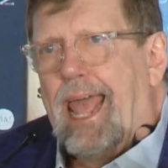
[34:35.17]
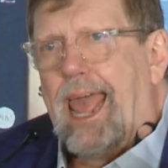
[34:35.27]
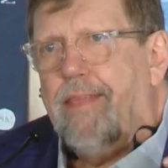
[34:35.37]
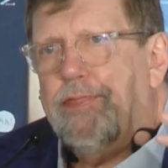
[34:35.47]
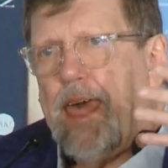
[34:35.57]

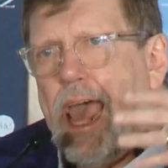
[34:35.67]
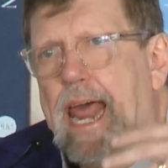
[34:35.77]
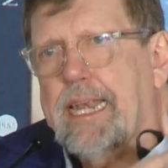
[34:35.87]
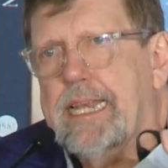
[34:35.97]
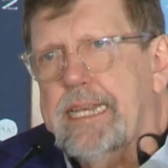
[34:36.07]
And
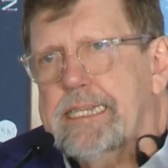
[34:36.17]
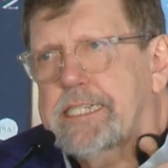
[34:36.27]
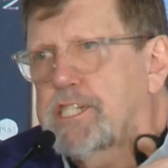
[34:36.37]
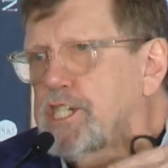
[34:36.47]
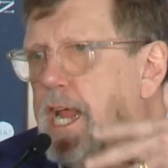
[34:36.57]
that
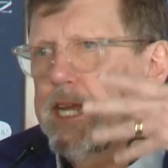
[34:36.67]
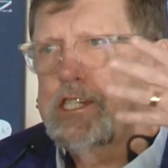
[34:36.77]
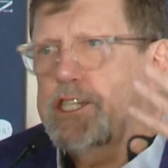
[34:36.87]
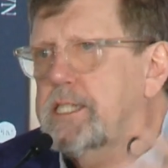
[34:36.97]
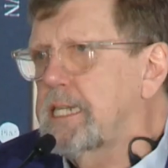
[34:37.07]

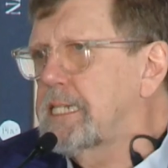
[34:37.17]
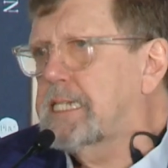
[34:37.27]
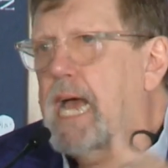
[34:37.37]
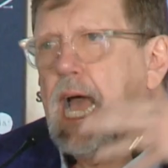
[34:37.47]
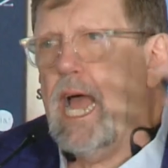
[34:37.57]
changes
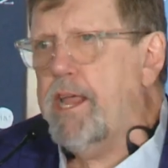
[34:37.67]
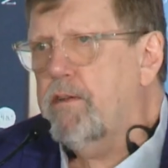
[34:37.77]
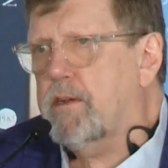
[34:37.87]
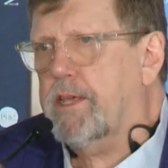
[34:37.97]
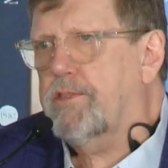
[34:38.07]

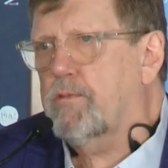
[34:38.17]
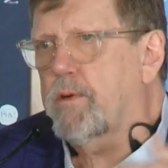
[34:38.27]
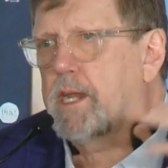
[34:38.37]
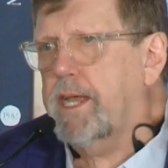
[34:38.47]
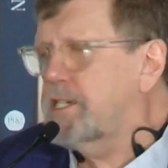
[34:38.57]
entirely the
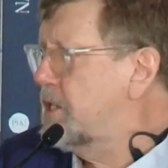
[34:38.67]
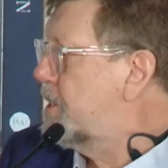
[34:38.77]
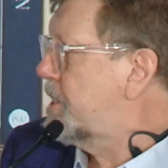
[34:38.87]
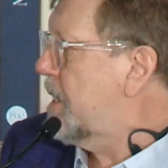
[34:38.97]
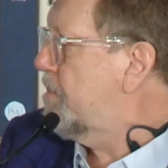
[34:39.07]

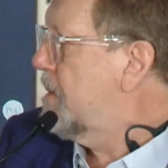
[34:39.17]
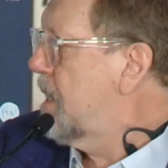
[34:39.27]
relationship